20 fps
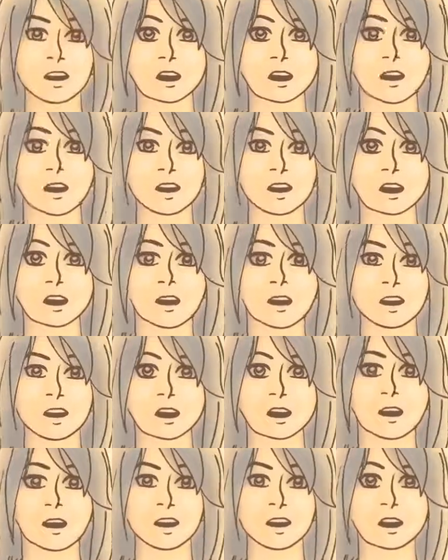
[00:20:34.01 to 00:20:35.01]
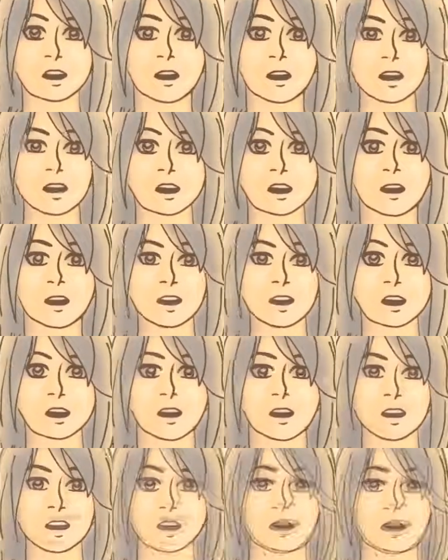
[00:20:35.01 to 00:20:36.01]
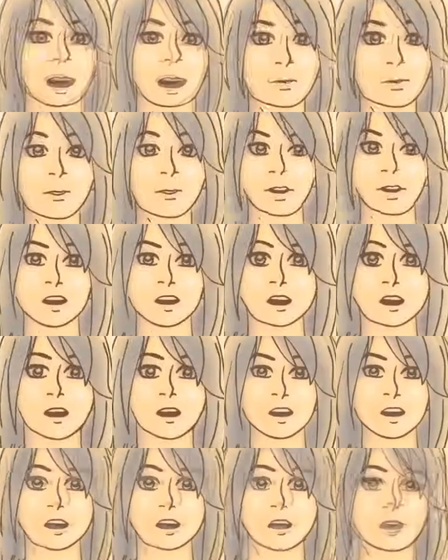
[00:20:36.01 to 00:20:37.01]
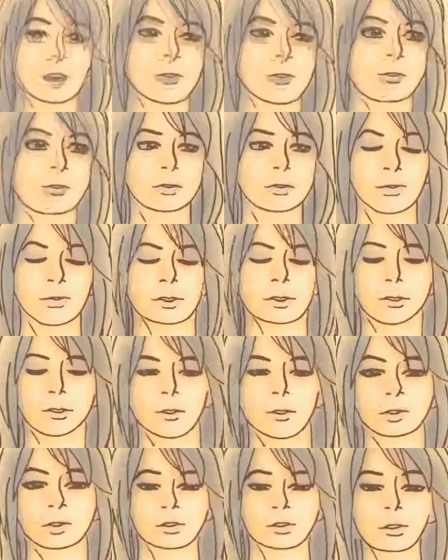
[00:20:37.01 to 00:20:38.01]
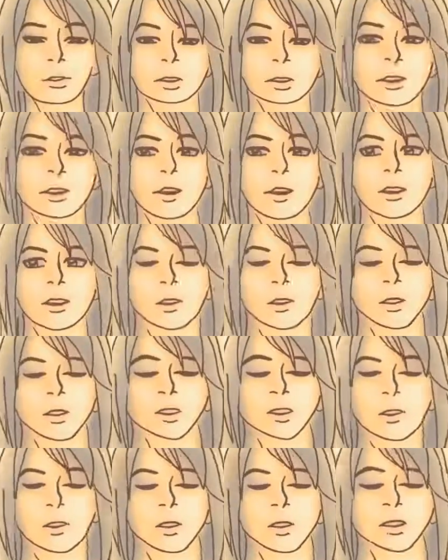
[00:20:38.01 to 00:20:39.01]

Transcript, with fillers: Wait, do you even remember my name? Oh, Lord. Er, oh my god, this is humiliating.